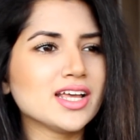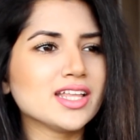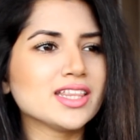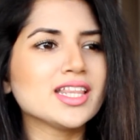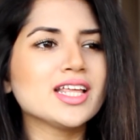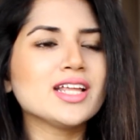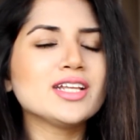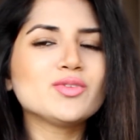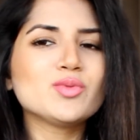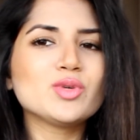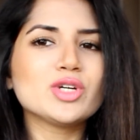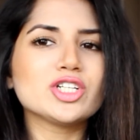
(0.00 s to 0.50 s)
And
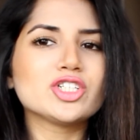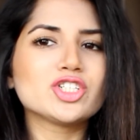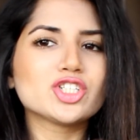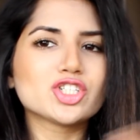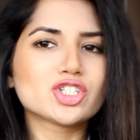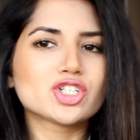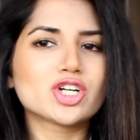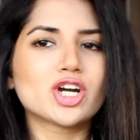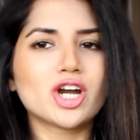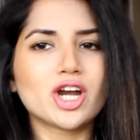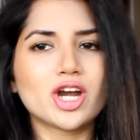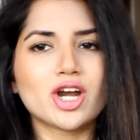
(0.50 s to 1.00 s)
then it
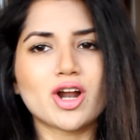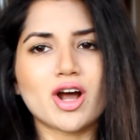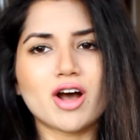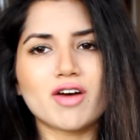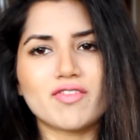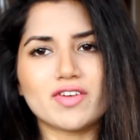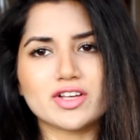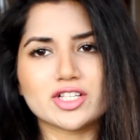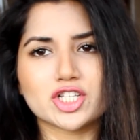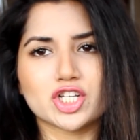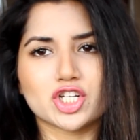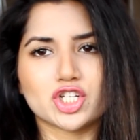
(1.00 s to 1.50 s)
just started
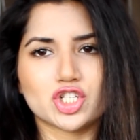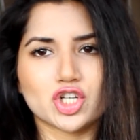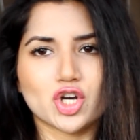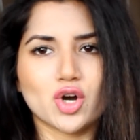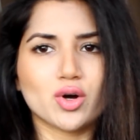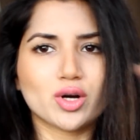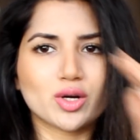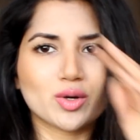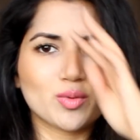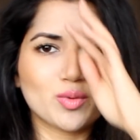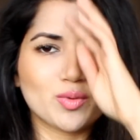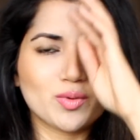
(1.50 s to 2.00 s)
off as a
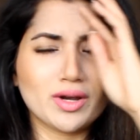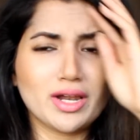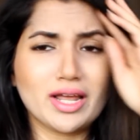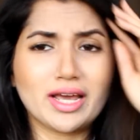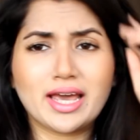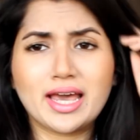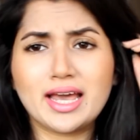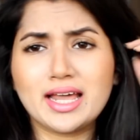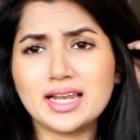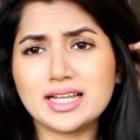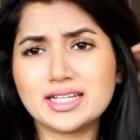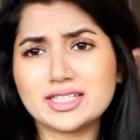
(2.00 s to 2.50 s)
joke and we were
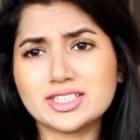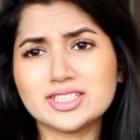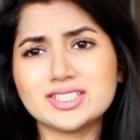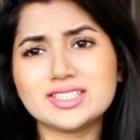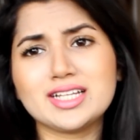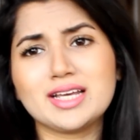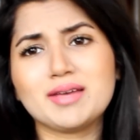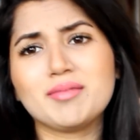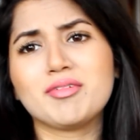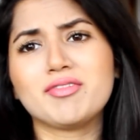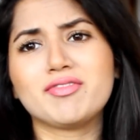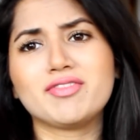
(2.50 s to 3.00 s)
like, hey, let's just
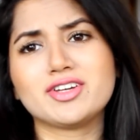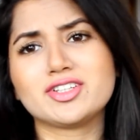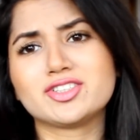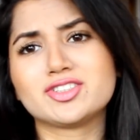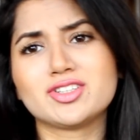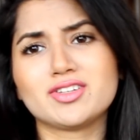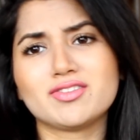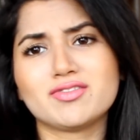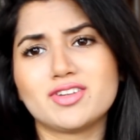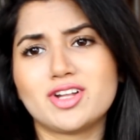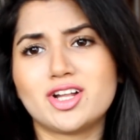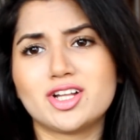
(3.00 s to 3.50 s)
name it
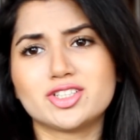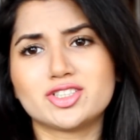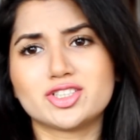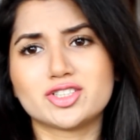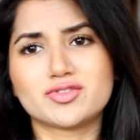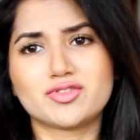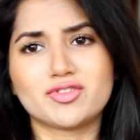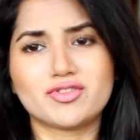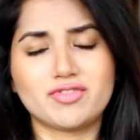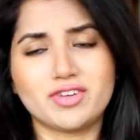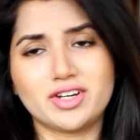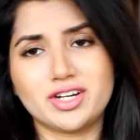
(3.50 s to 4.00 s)
fictionally flawless
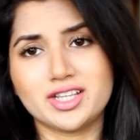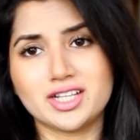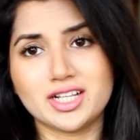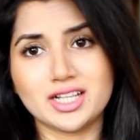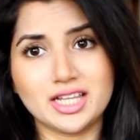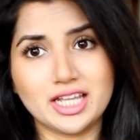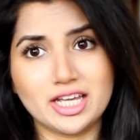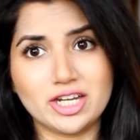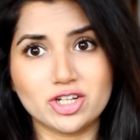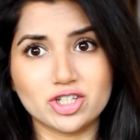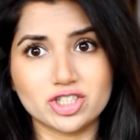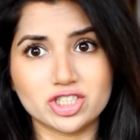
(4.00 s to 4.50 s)
just for fun and
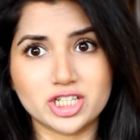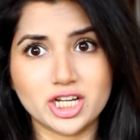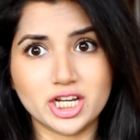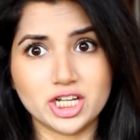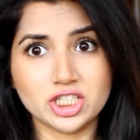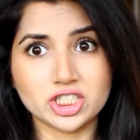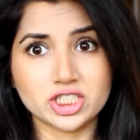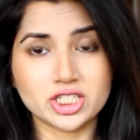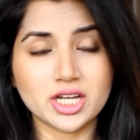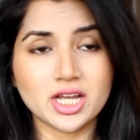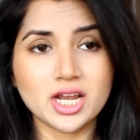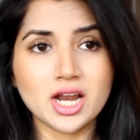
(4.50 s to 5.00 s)
then later
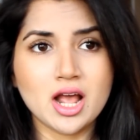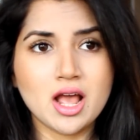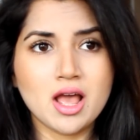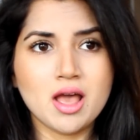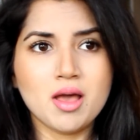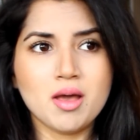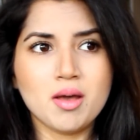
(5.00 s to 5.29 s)
change it.